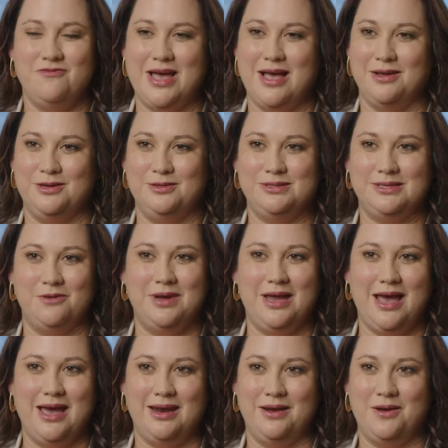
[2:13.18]
values that we
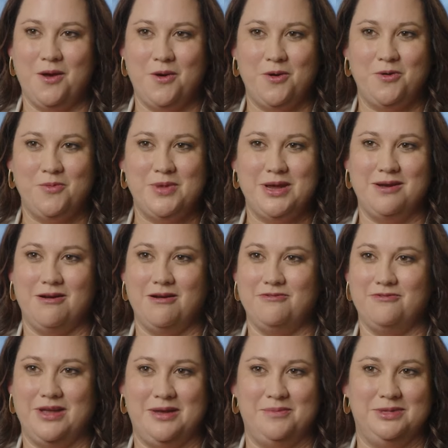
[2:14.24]
had at home and our
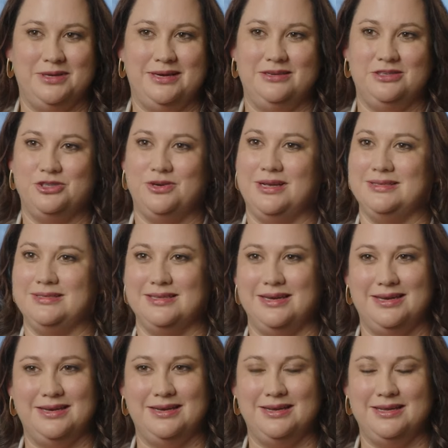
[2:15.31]
family
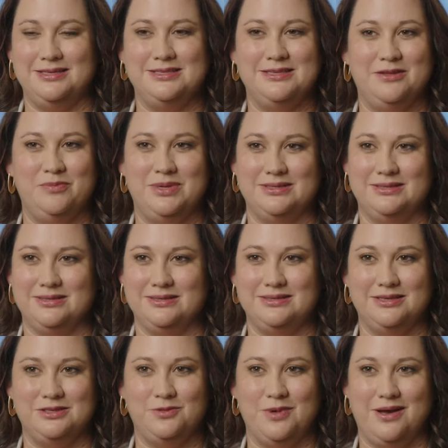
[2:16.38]
translated into the business
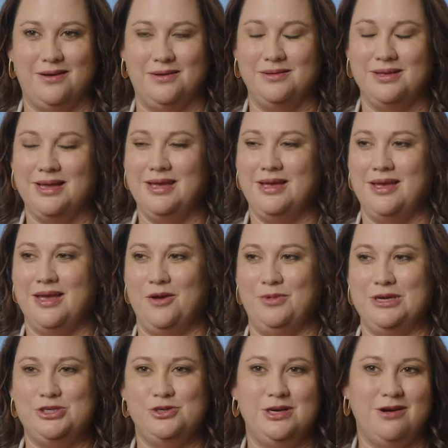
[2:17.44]
as well.
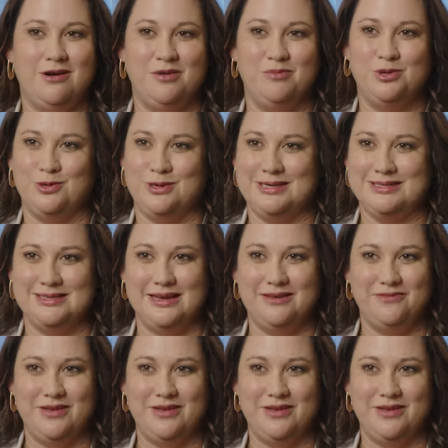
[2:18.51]
We treat our employees like